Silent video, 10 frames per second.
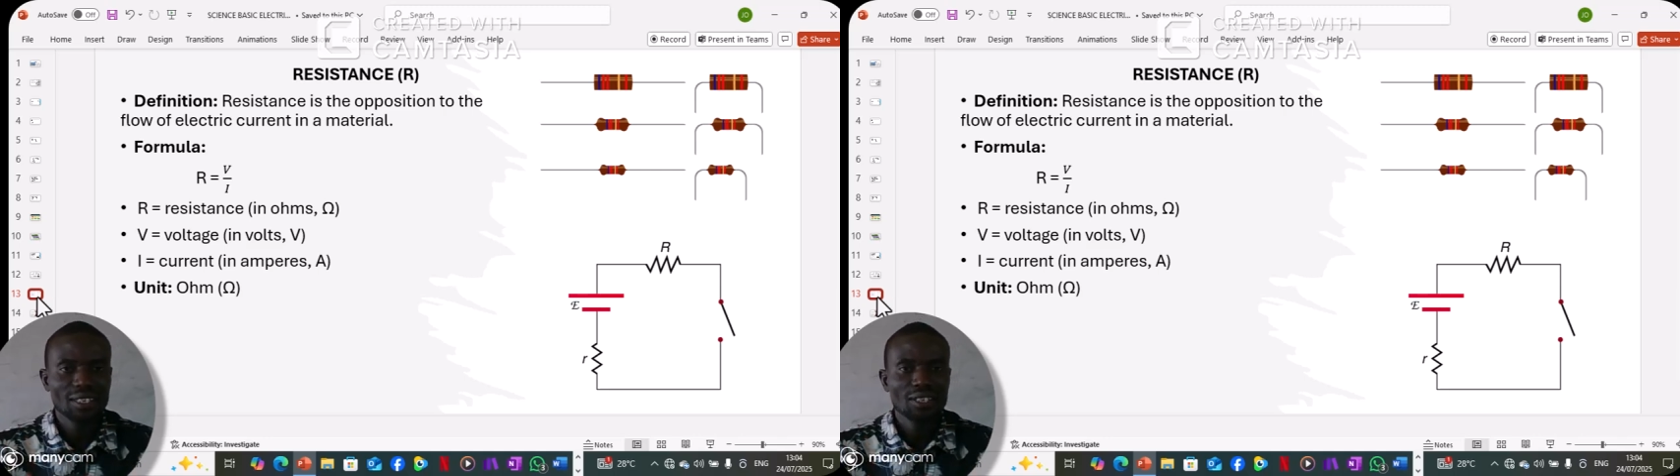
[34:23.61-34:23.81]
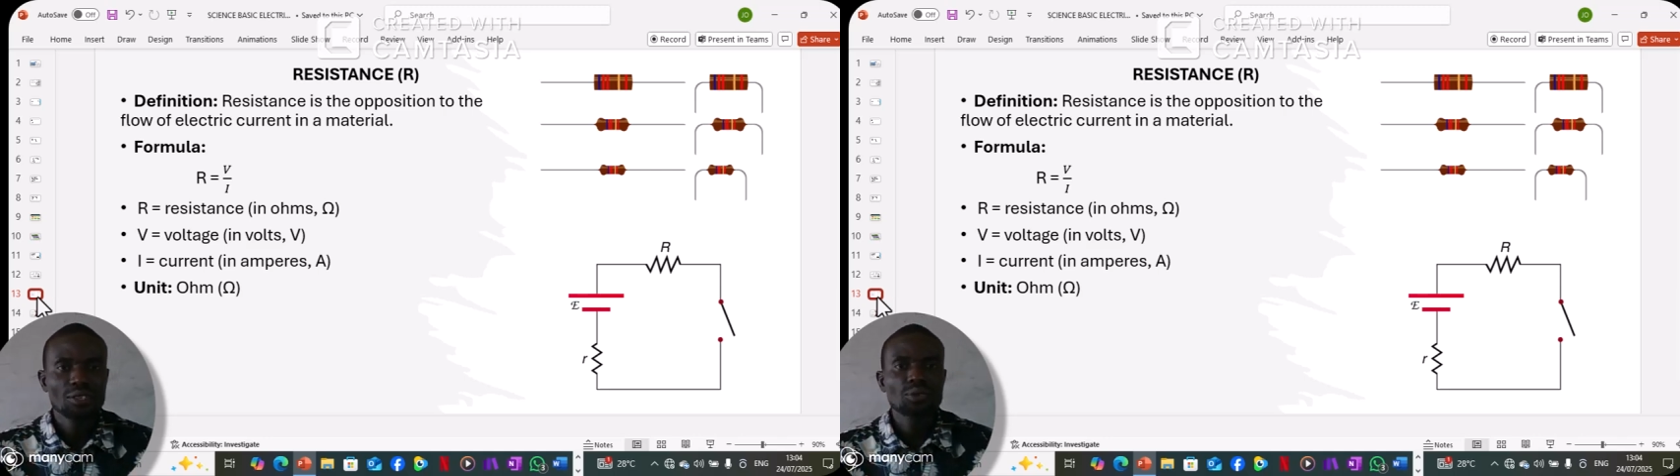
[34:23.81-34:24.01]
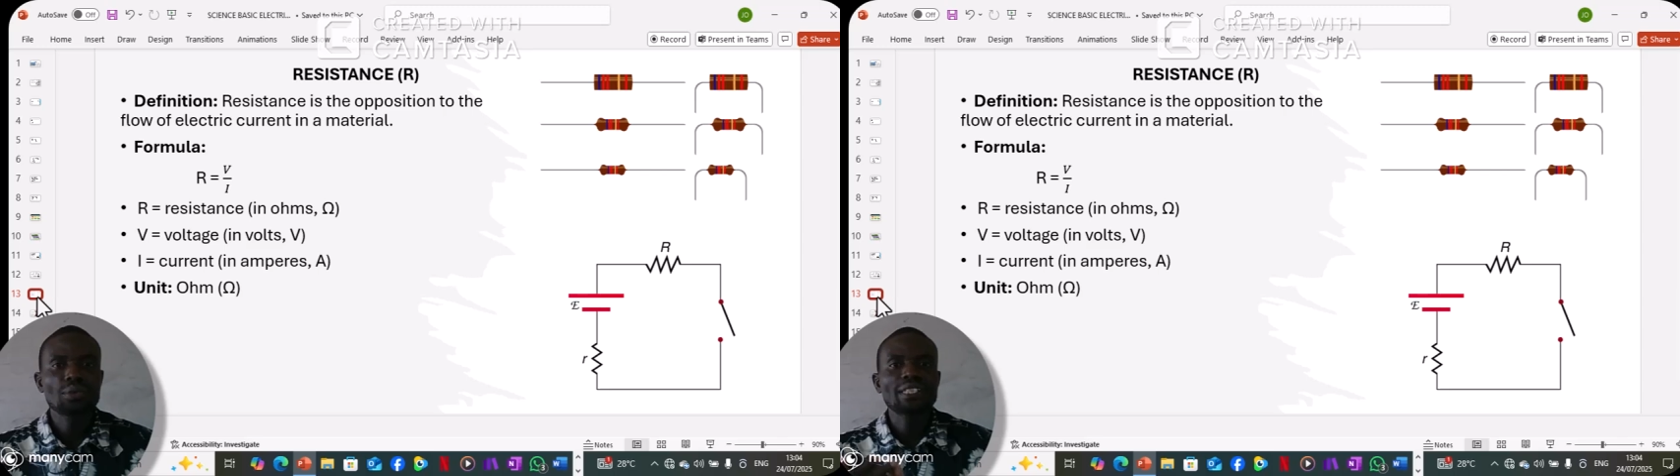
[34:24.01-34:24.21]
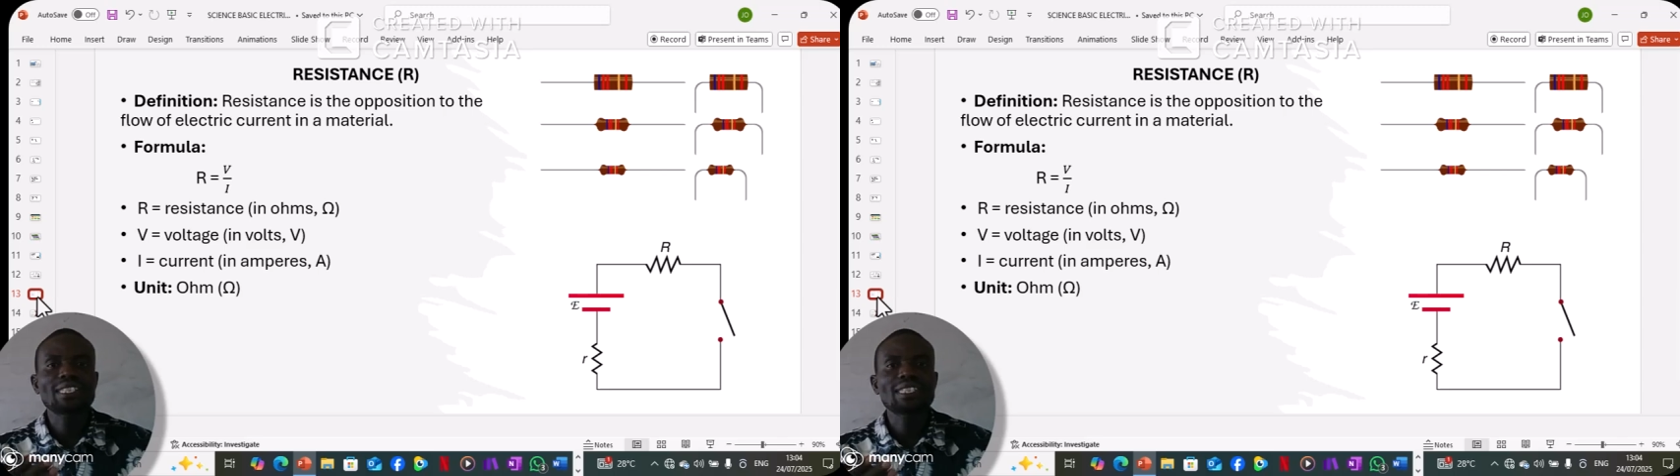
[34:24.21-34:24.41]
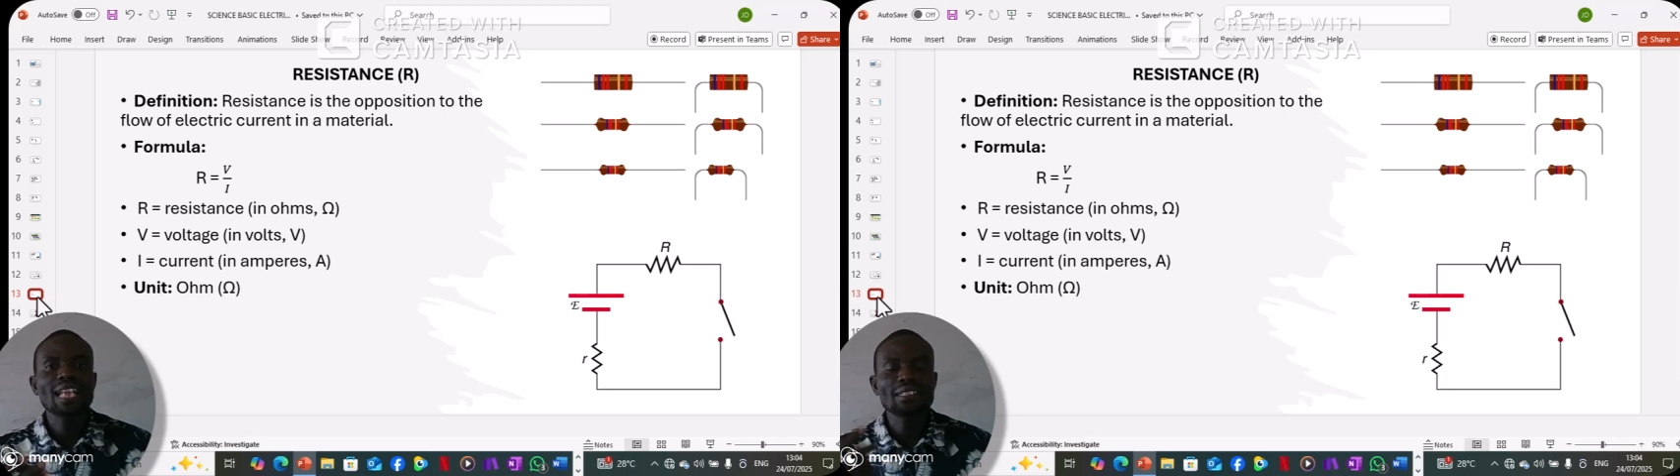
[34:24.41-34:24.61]
So
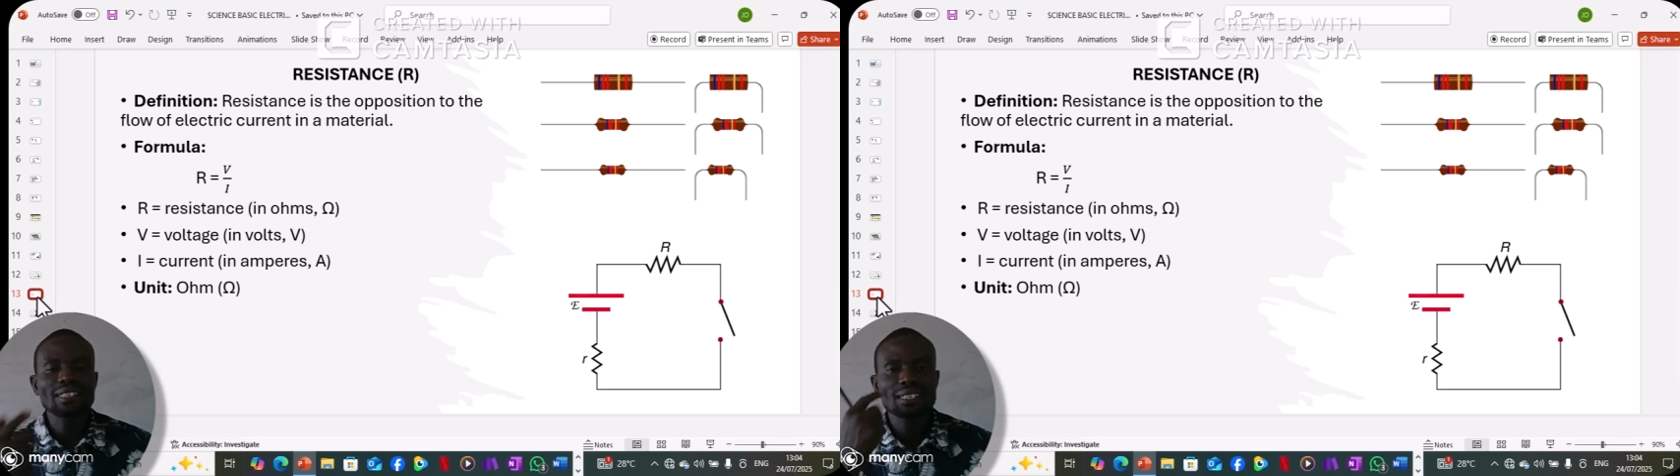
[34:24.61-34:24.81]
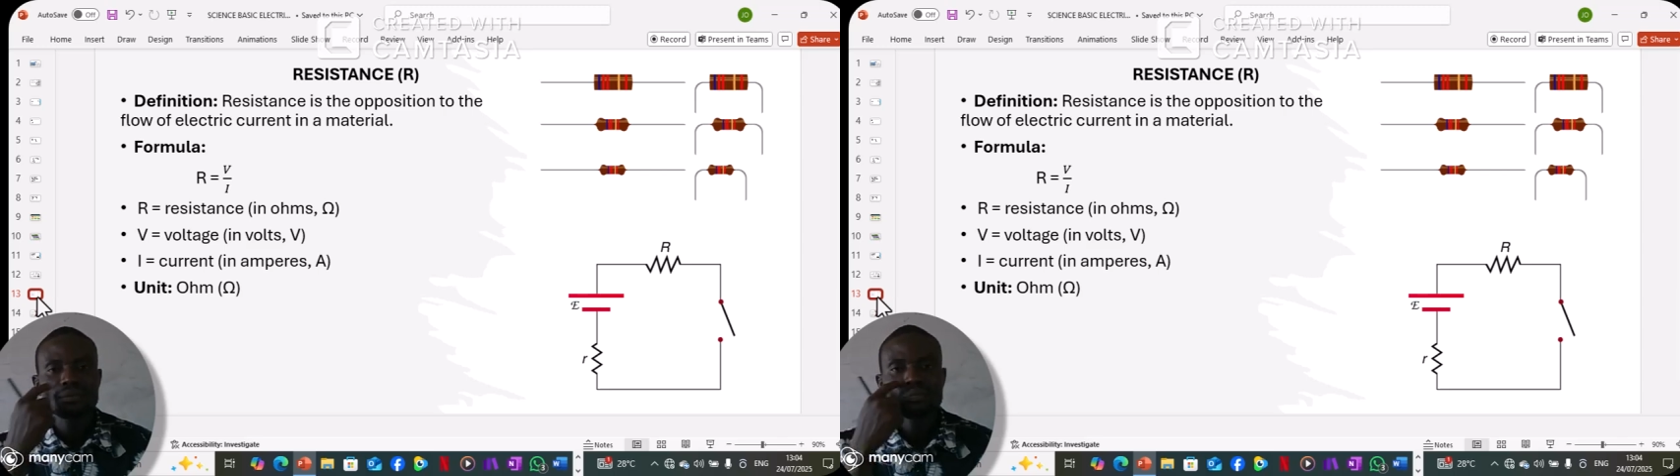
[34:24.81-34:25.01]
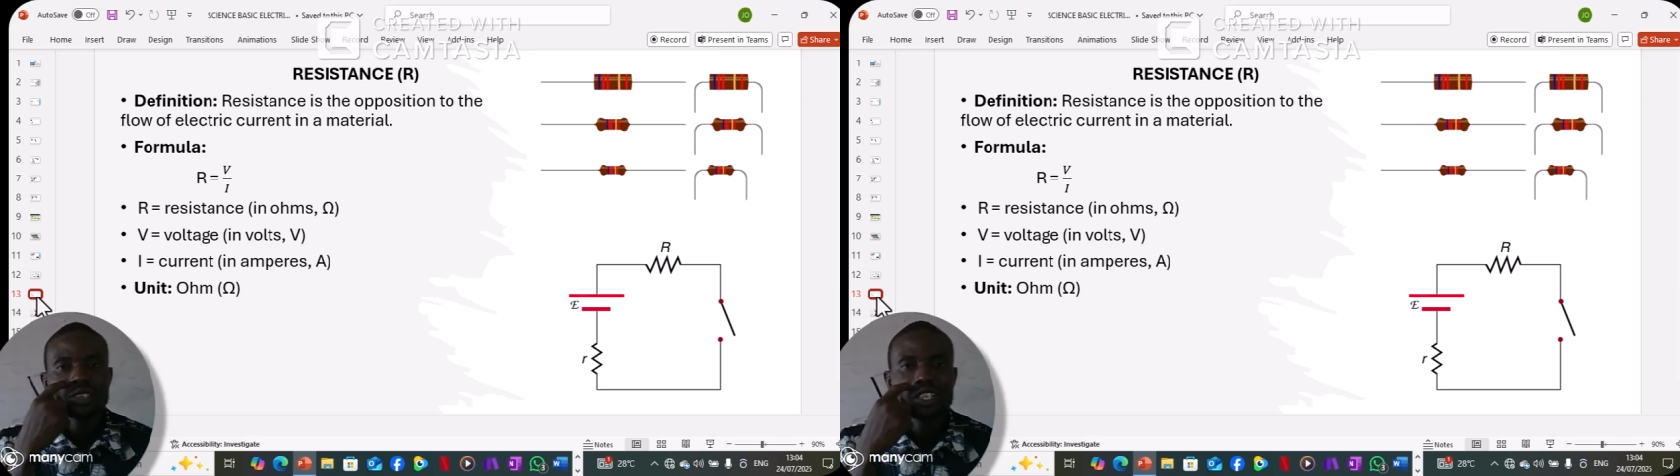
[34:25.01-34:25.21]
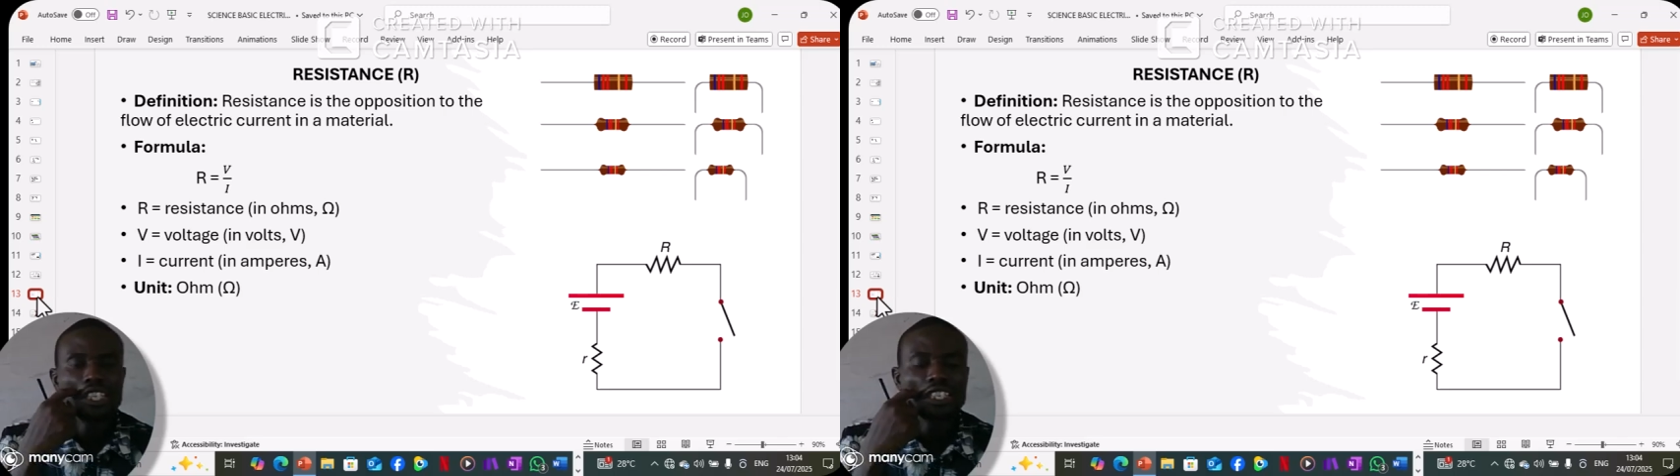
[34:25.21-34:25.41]
resistance is the